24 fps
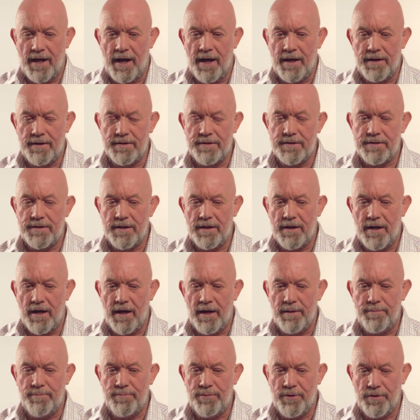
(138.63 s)
and
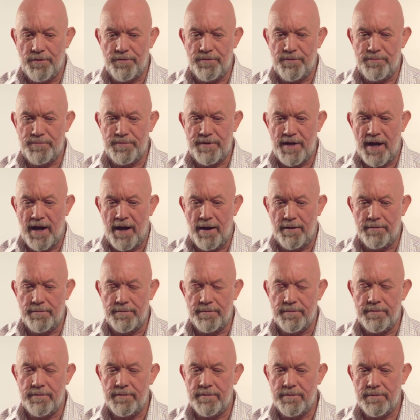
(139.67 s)
I put them
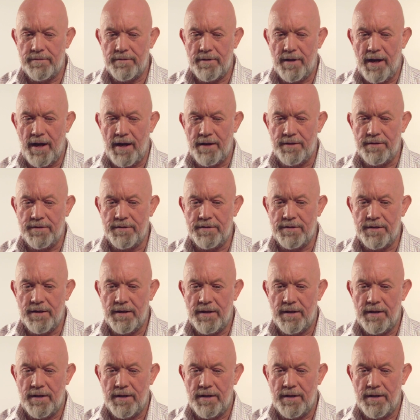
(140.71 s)
down and